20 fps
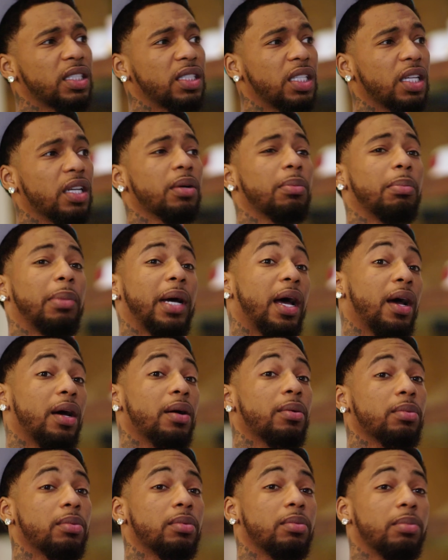still buy
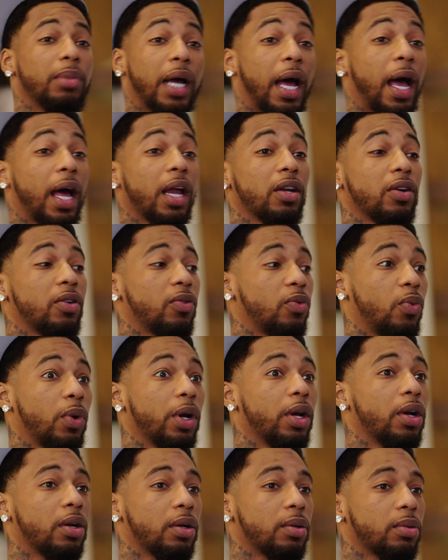them, but I don't
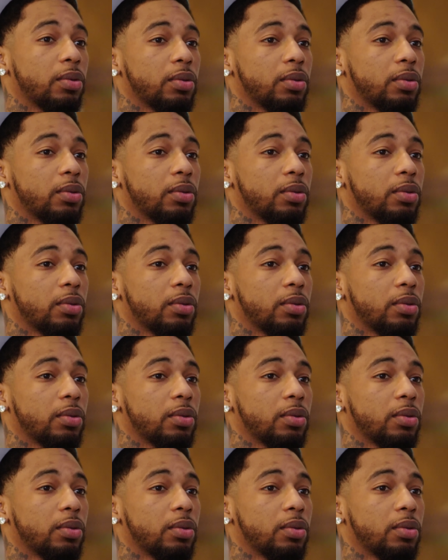wear them.